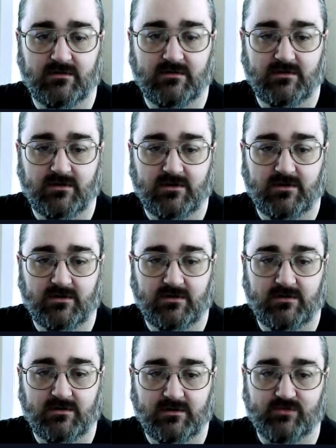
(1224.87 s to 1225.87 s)
Look, these are all
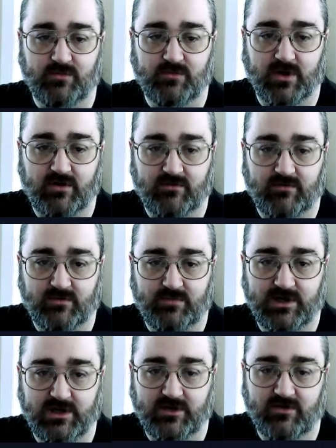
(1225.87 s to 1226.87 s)
my completed contracts.
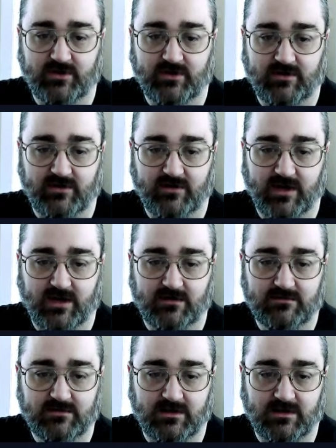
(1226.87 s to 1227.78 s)
Look at that. Isn't that lovely?